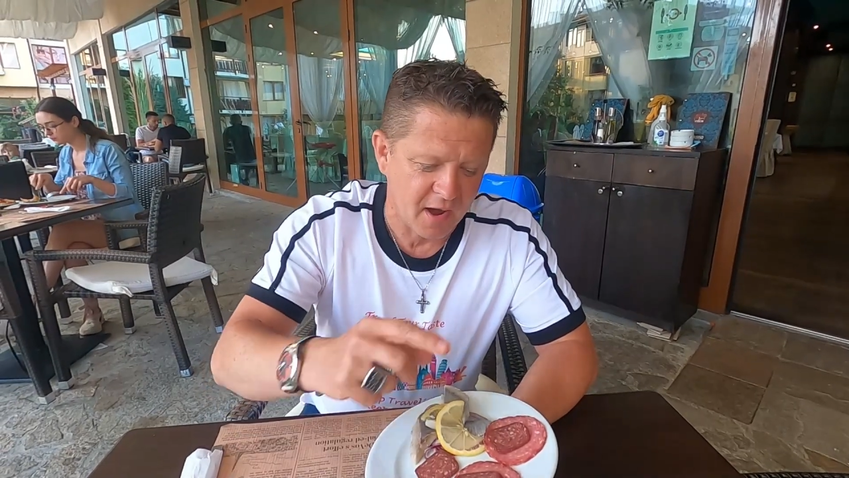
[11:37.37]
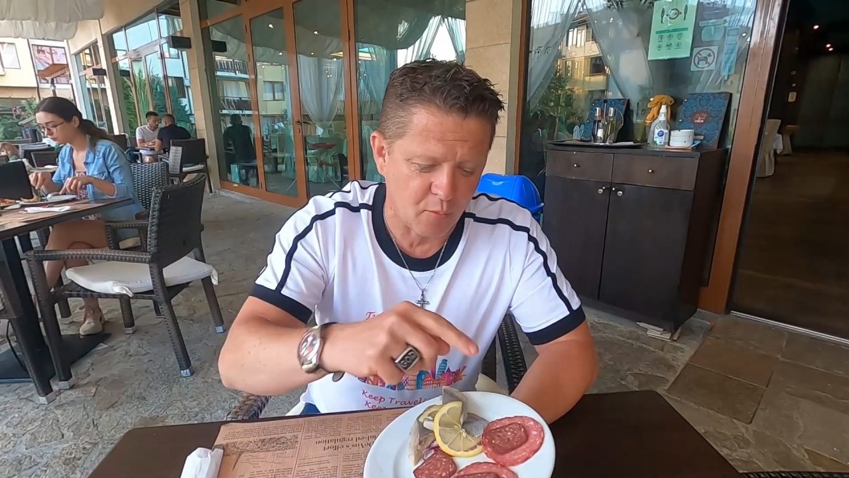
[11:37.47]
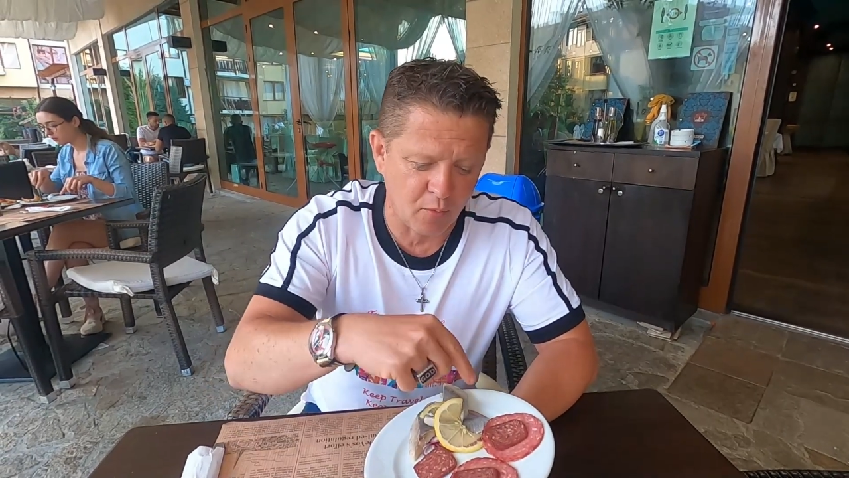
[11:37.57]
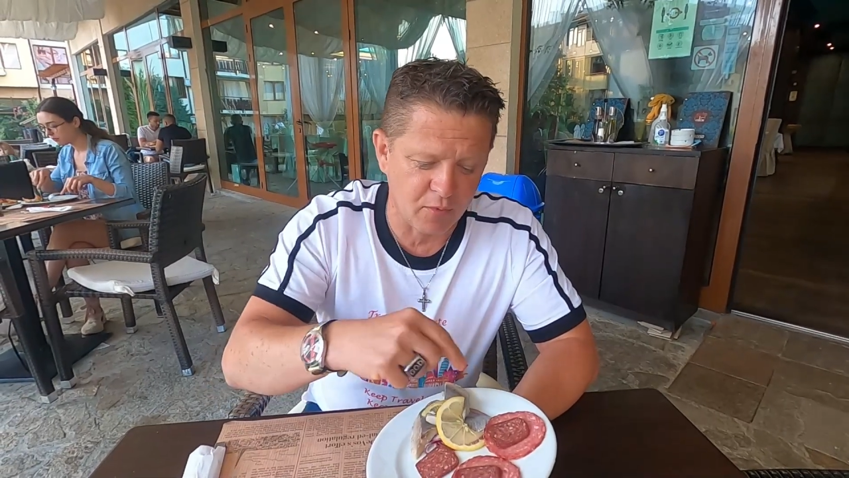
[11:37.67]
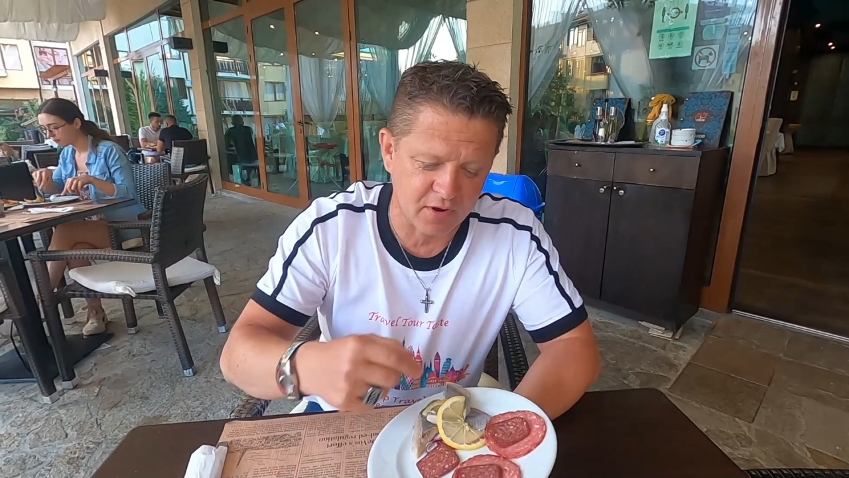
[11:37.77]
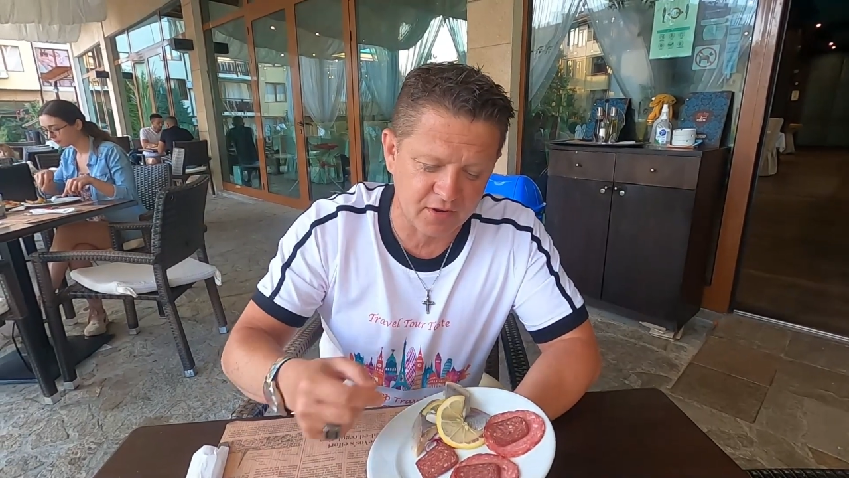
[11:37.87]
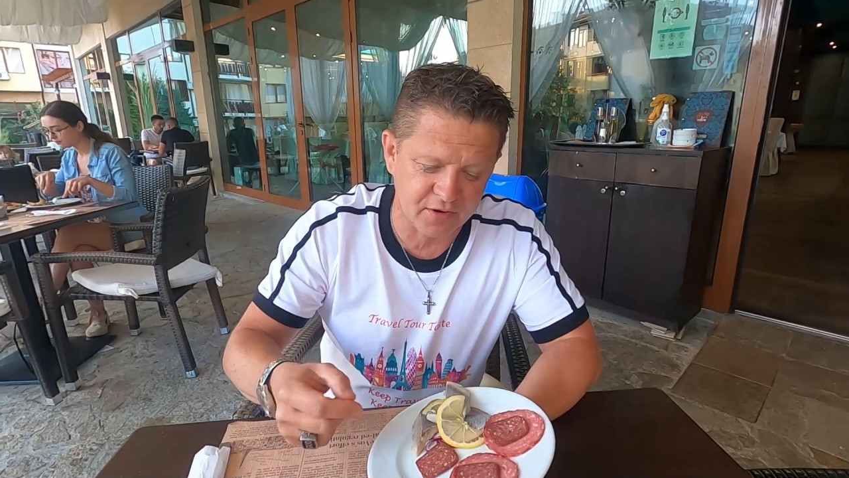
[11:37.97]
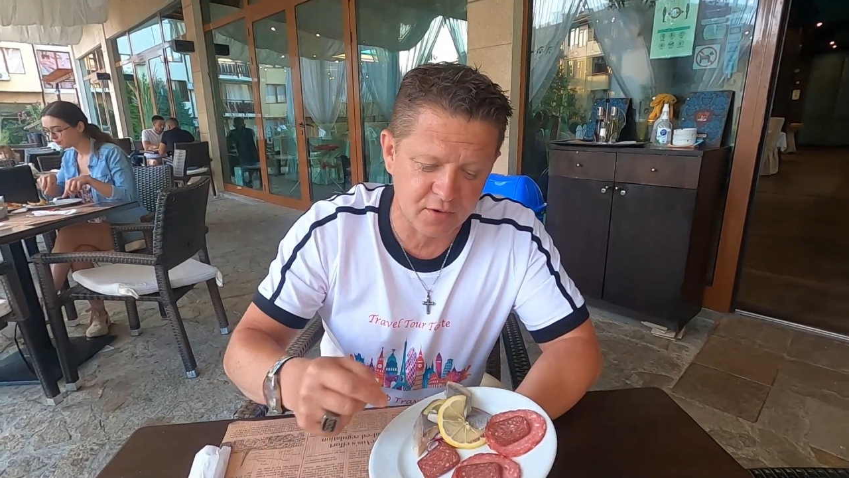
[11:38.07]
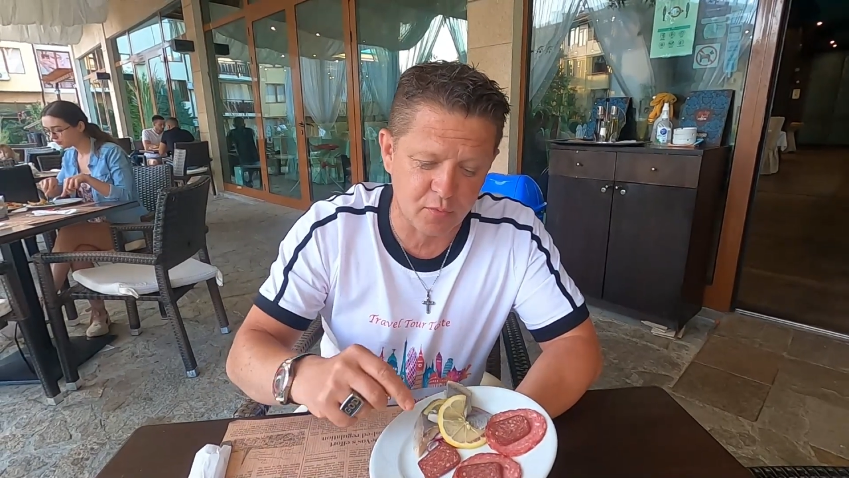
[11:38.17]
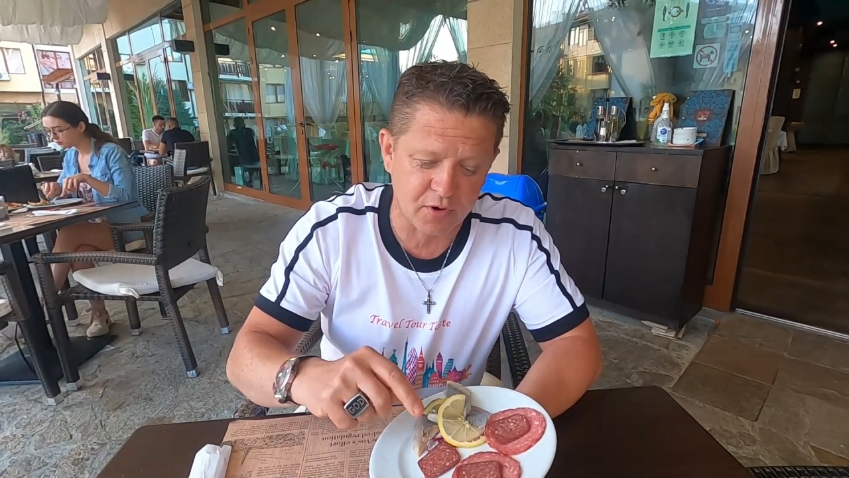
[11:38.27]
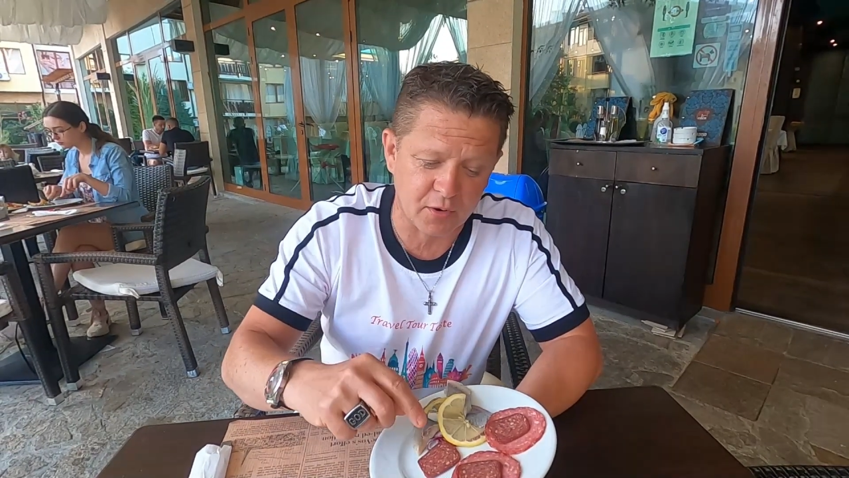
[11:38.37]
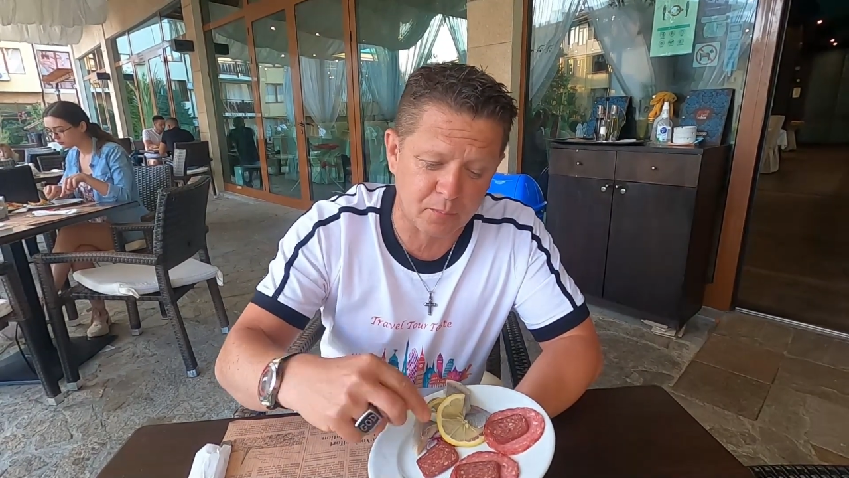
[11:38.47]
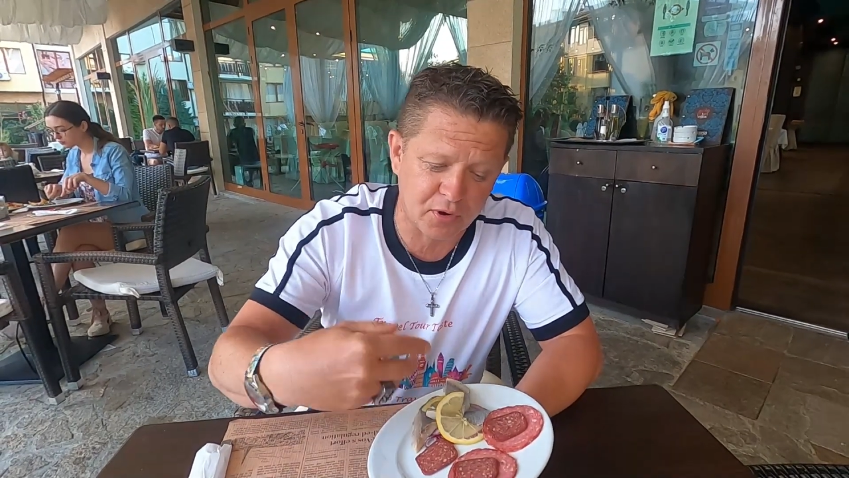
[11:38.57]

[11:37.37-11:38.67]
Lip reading: And what we're going to do, we're going to